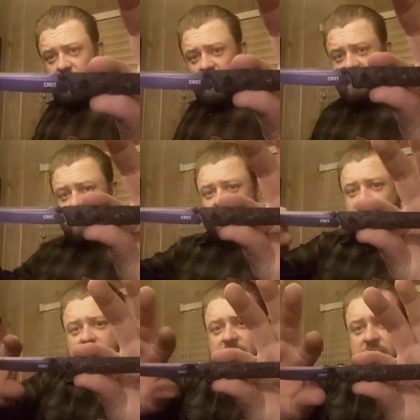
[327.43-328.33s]
I like
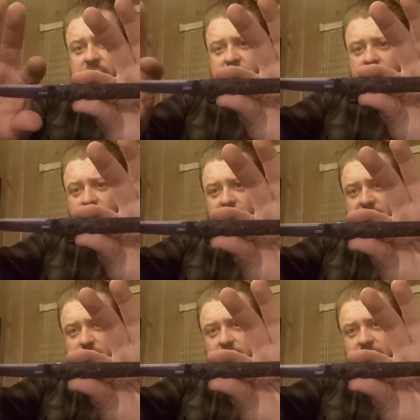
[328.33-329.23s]
this this shape of
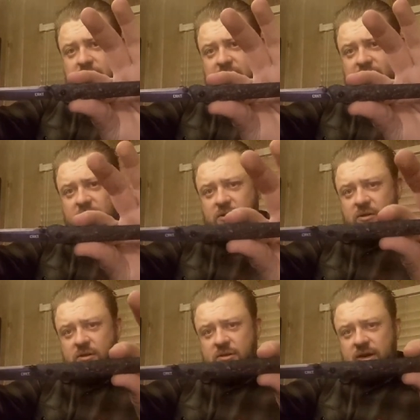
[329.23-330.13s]
this blade. It's kind
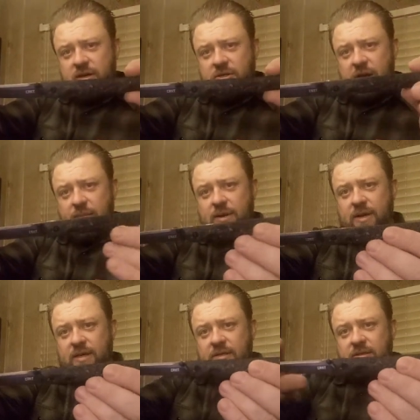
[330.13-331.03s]
of looks like a
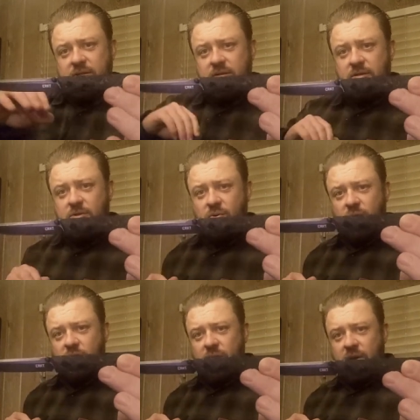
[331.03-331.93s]
Japanese
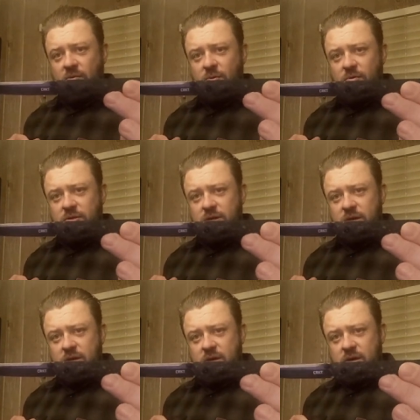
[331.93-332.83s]
sword to me almost,
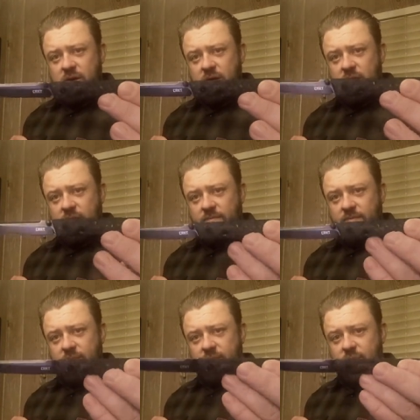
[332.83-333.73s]

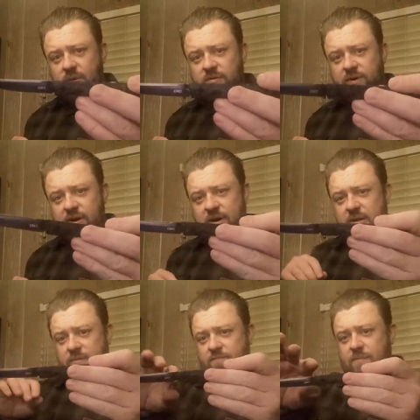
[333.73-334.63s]
um, but it's
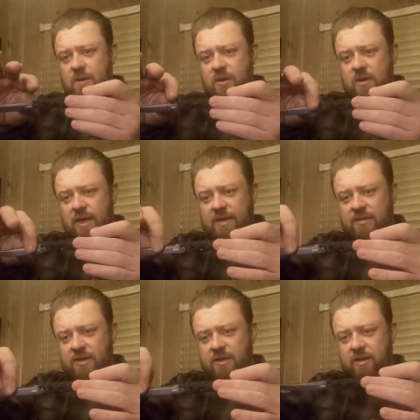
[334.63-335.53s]
very
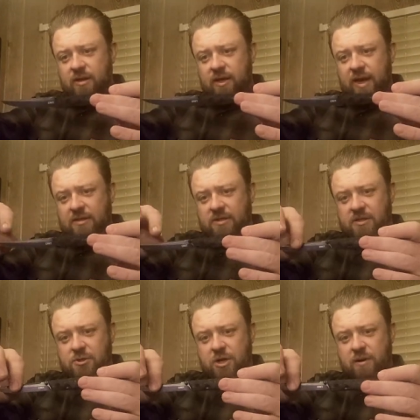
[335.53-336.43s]
classic and
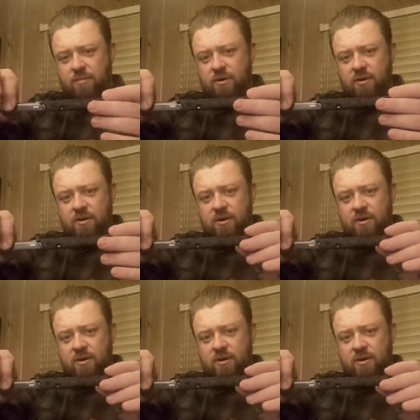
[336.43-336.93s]
classy shape.